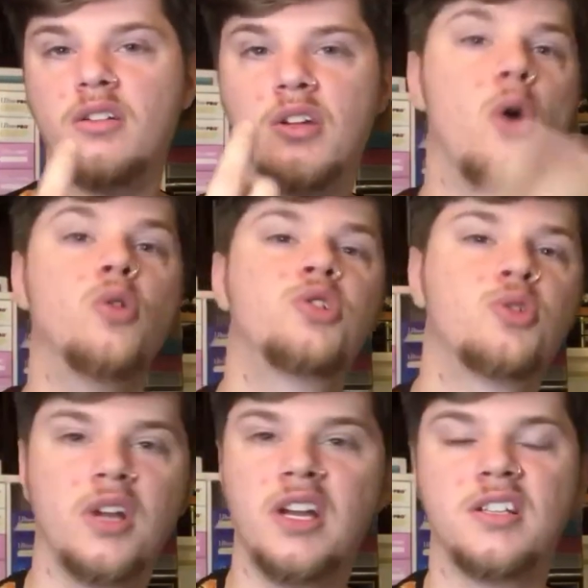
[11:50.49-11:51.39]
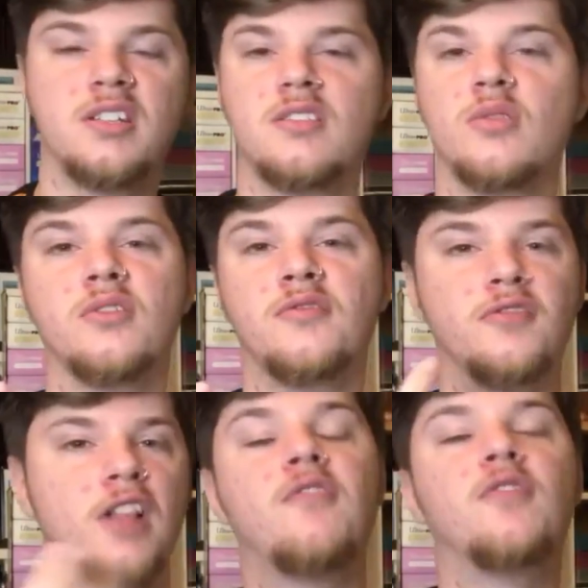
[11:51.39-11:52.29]
Ghost Tricks or
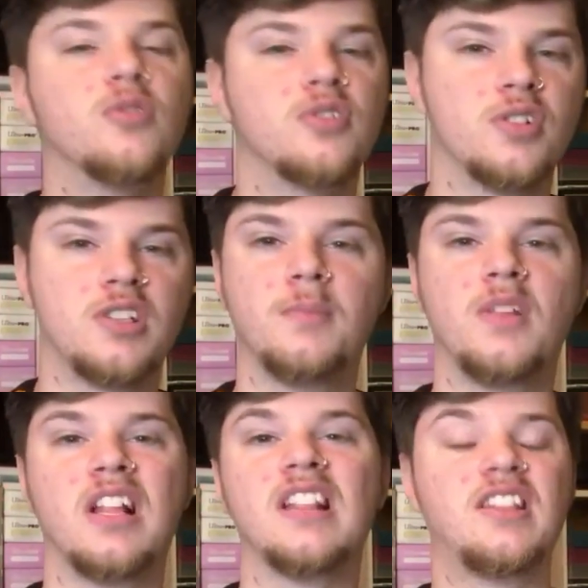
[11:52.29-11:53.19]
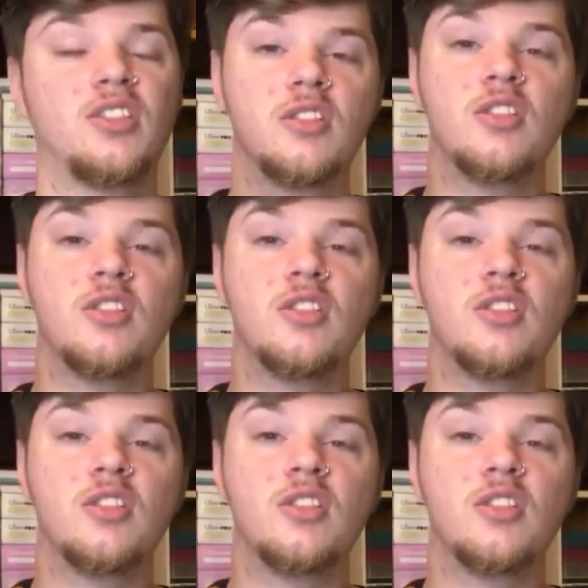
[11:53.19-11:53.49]
Fluffles or something like